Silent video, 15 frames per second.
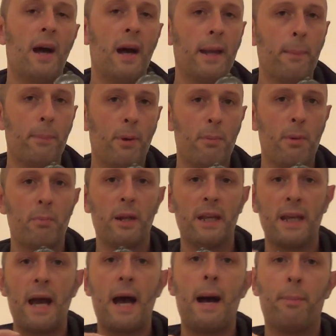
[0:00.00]
And it
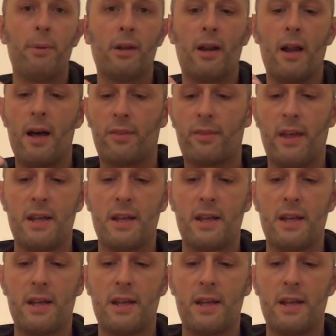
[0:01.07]
probably happened like